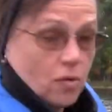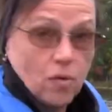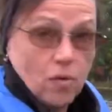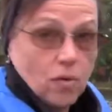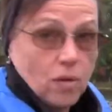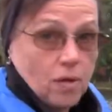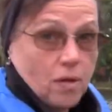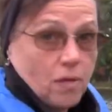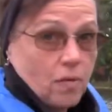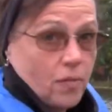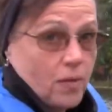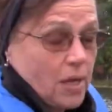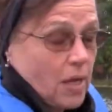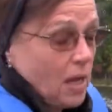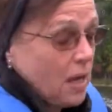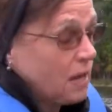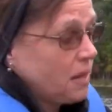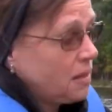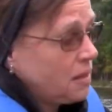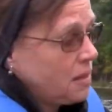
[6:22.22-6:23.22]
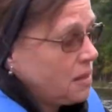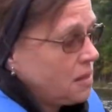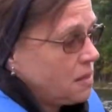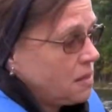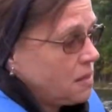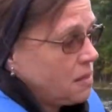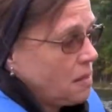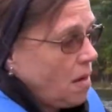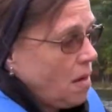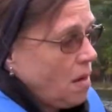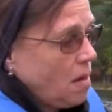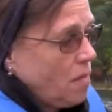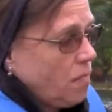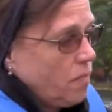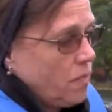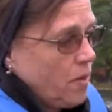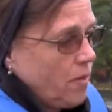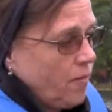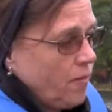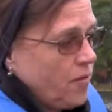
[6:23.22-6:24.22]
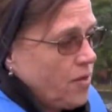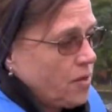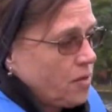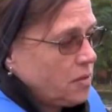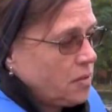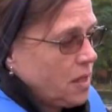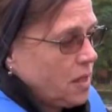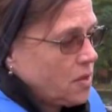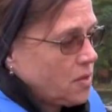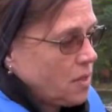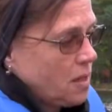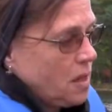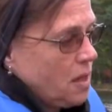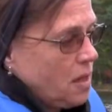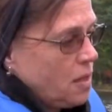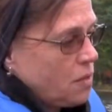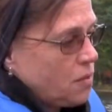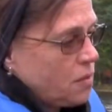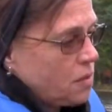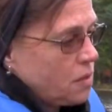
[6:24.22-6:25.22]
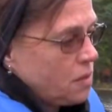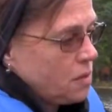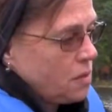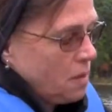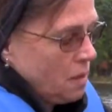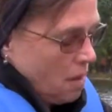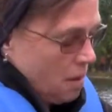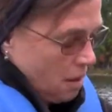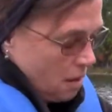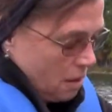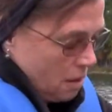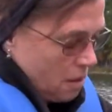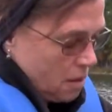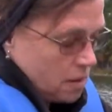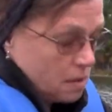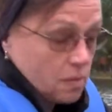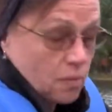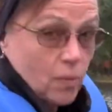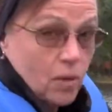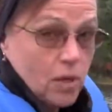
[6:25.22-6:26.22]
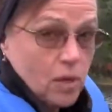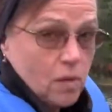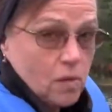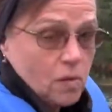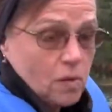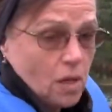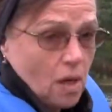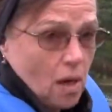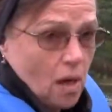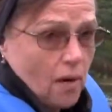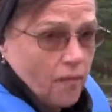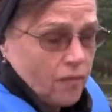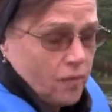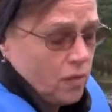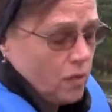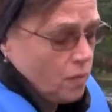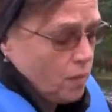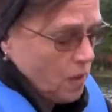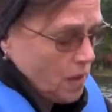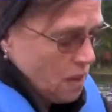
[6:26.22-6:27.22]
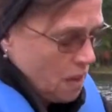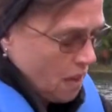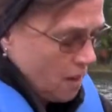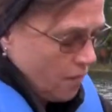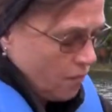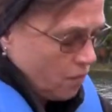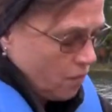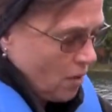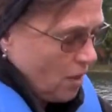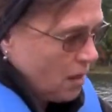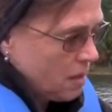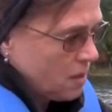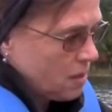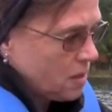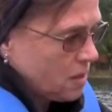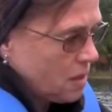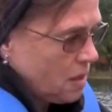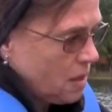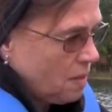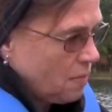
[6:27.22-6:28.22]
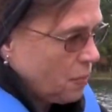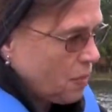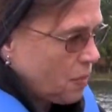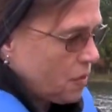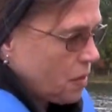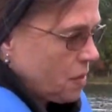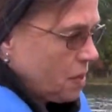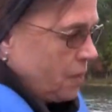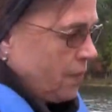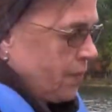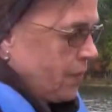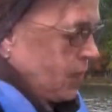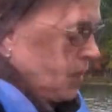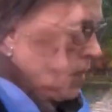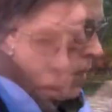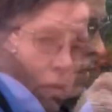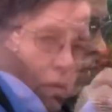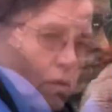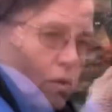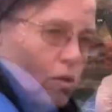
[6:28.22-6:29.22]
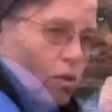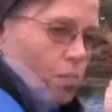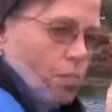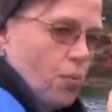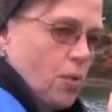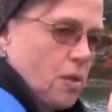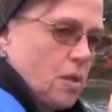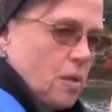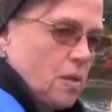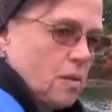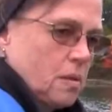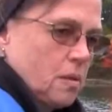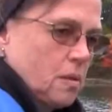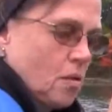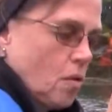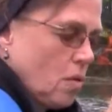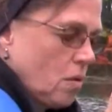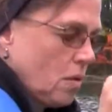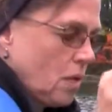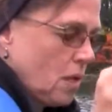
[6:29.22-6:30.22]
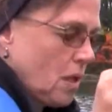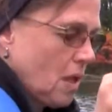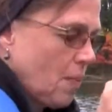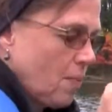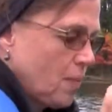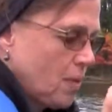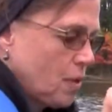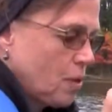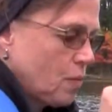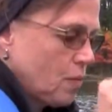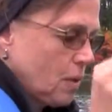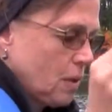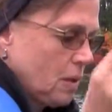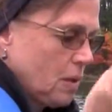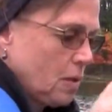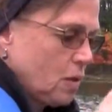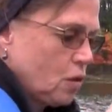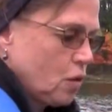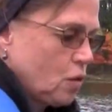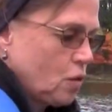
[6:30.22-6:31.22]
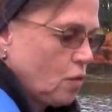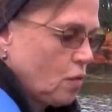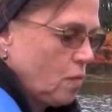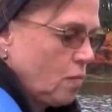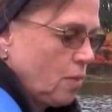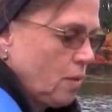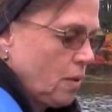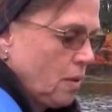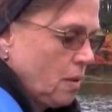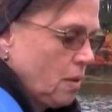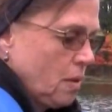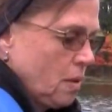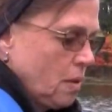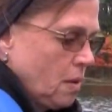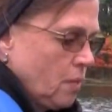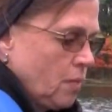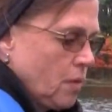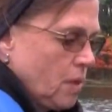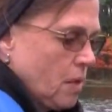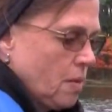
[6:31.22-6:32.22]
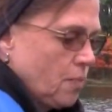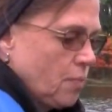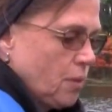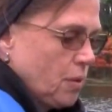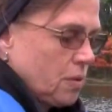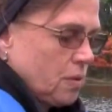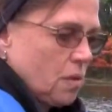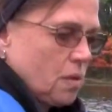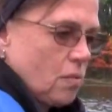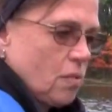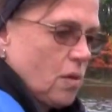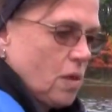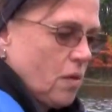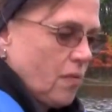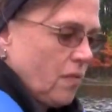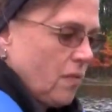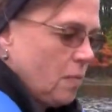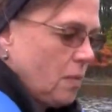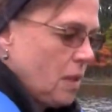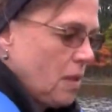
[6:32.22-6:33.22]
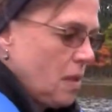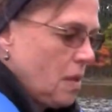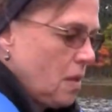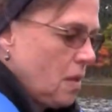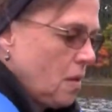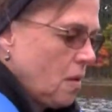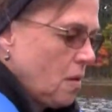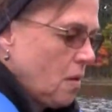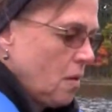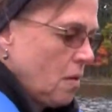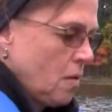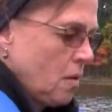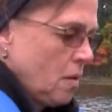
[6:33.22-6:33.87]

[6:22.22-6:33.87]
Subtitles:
earlier we had these field desiccators. These we use after we have dried the samples. Just curl it up into a little tube. We can put the 3 of them in here.